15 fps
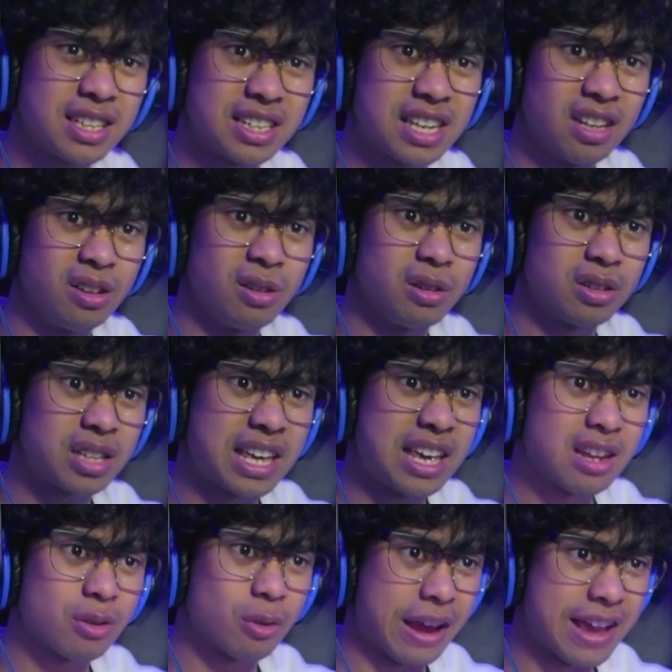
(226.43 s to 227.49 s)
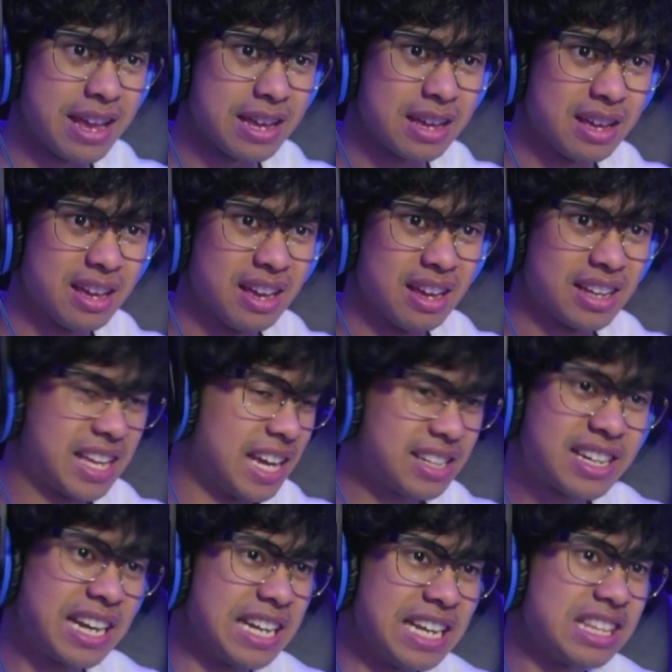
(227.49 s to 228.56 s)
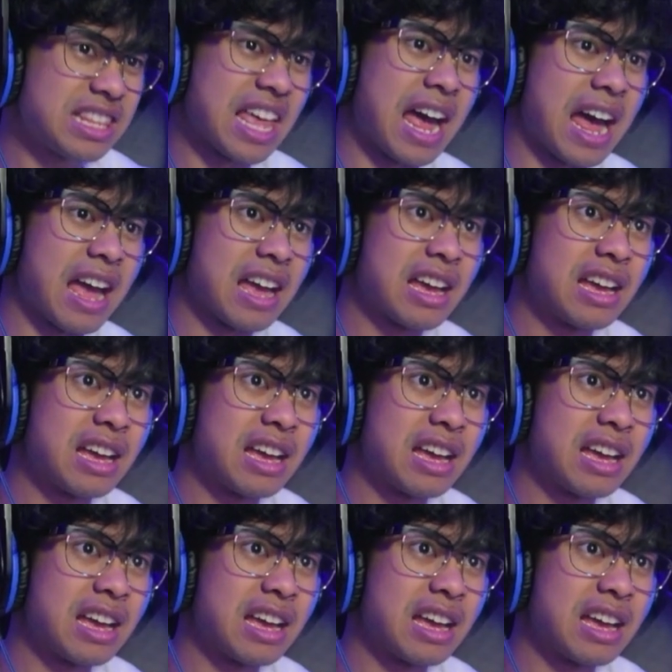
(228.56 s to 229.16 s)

gonna kill Kid, right? Kid can eat that.